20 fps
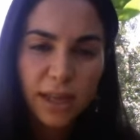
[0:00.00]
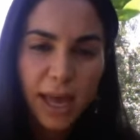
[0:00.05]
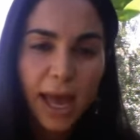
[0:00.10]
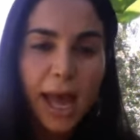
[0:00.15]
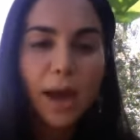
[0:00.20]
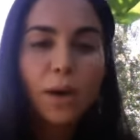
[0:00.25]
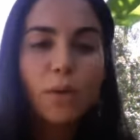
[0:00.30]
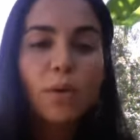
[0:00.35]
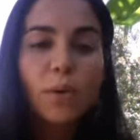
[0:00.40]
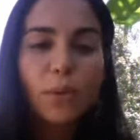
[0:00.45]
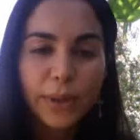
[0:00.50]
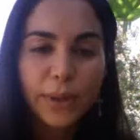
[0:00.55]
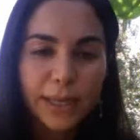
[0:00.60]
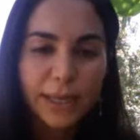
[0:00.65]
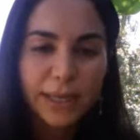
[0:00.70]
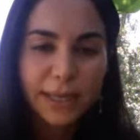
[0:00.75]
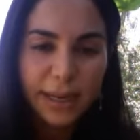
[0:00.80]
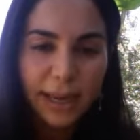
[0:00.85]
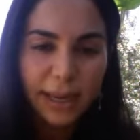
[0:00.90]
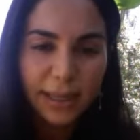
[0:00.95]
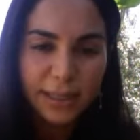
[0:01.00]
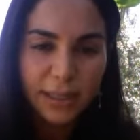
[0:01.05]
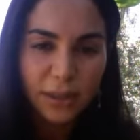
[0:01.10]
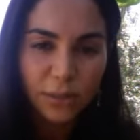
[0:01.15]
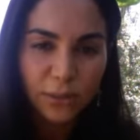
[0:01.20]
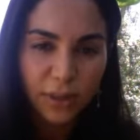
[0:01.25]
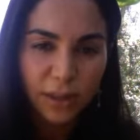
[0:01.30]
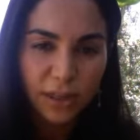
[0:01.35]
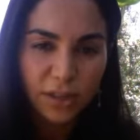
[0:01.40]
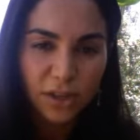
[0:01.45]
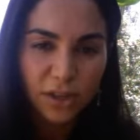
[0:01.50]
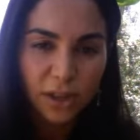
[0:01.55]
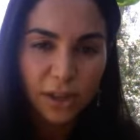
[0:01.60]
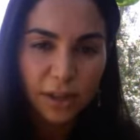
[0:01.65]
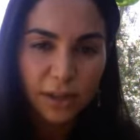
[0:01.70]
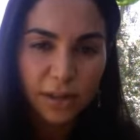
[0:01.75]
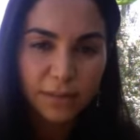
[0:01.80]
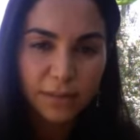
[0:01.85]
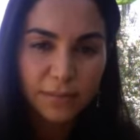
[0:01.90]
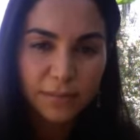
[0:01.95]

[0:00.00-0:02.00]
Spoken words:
How are we connecting with each other?